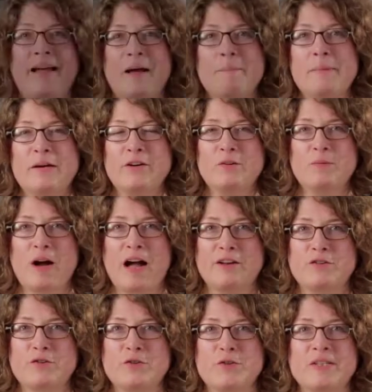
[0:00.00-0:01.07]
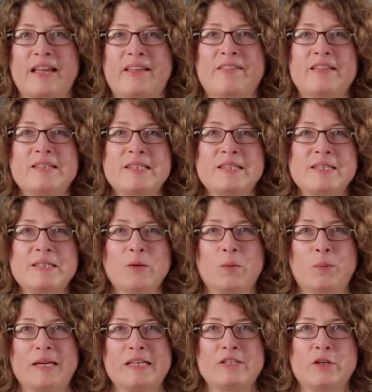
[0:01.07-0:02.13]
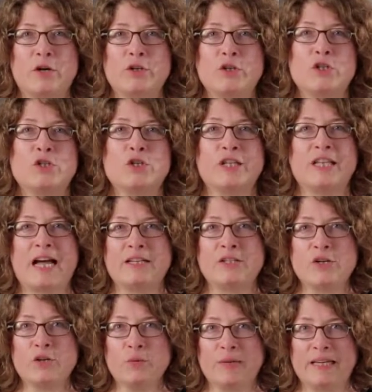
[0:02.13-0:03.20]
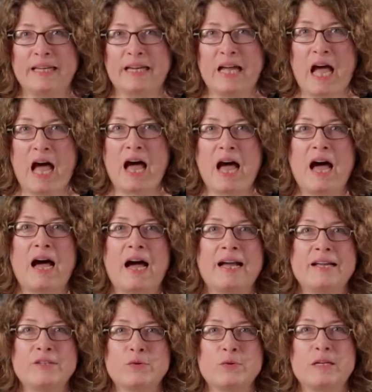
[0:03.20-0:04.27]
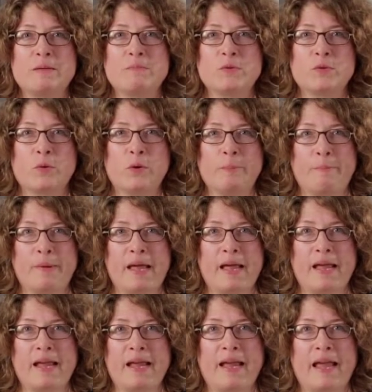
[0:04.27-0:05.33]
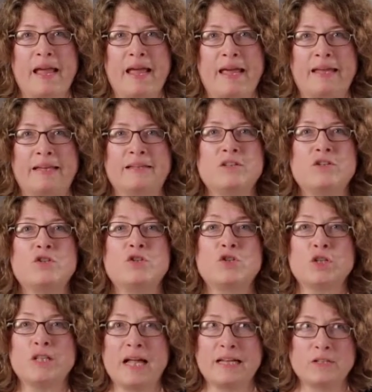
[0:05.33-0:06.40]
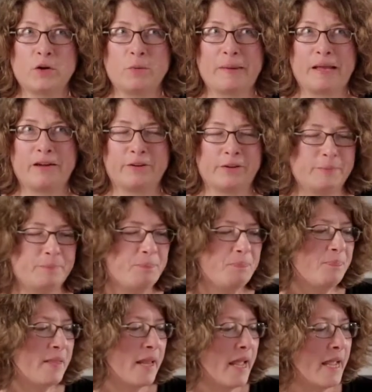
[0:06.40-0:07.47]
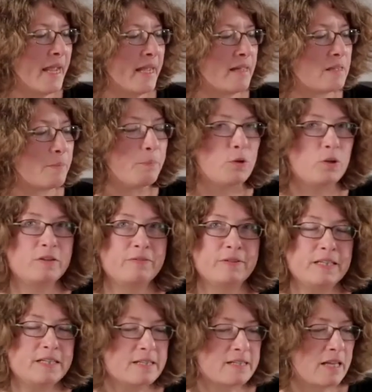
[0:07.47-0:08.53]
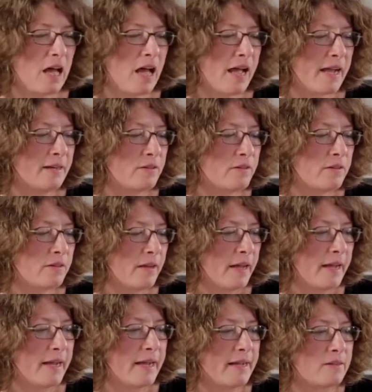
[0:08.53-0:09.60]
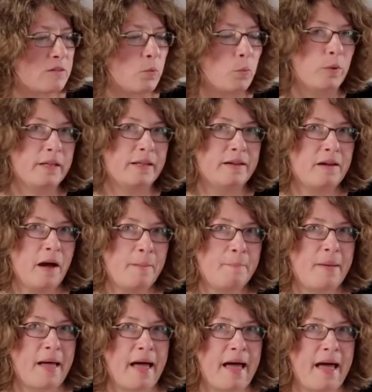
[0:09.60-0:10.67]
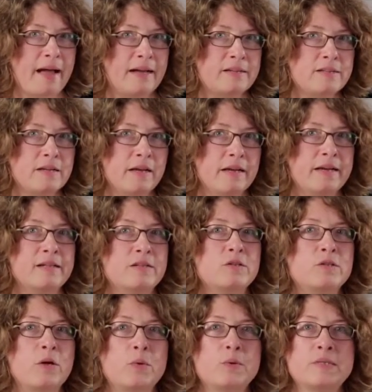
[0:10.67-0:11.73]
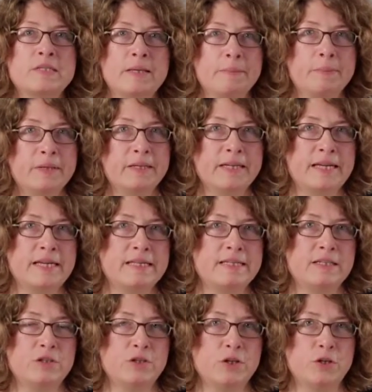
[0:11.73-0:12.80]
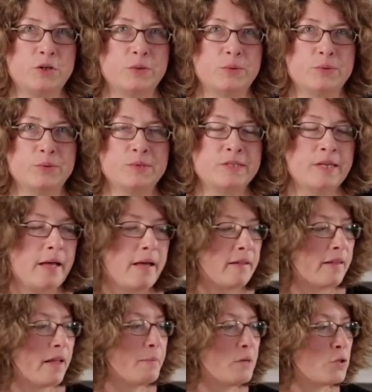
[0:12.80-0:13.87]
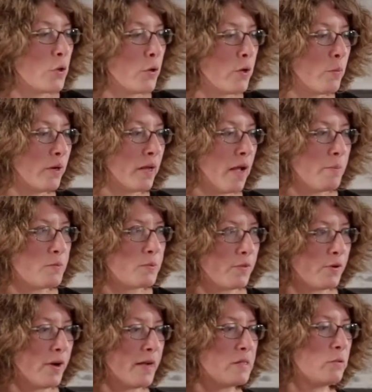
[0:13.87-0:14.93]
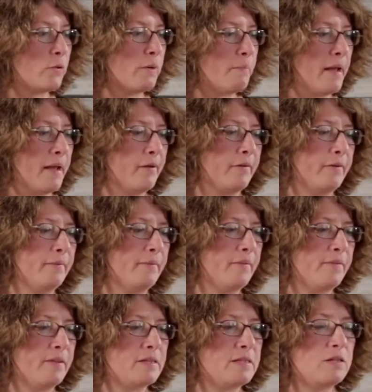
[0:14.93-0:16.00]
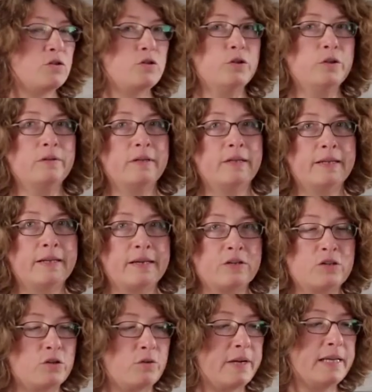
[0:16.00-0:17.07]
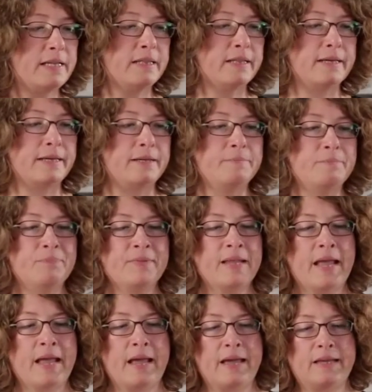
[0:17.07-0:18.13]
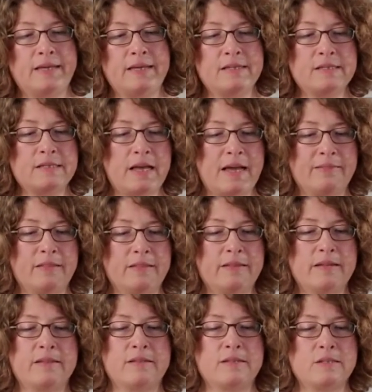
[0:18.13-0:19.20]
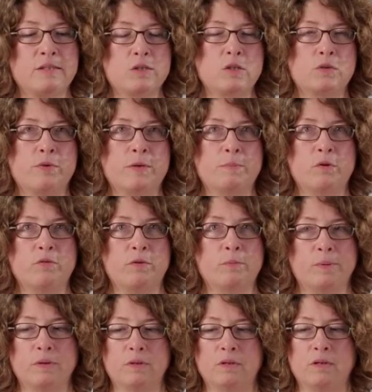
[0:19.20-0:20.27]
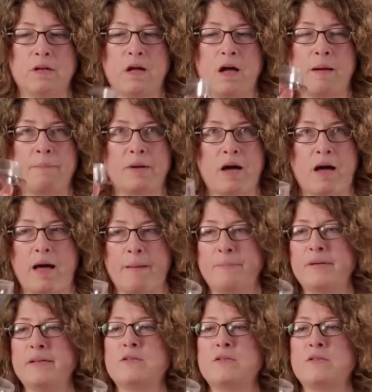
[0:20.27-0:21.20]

Hi, I'm Mary Rogers, and this is the Cuisinart Gelateria Ice Cream Sorbet and Gelato Maker. It's beautifully designed, it's really compact, it's so simple and easy to use. Let me show you what comes with your ice cream maker. This is your integrated lid. And inside the lid, this is the removable um, cup.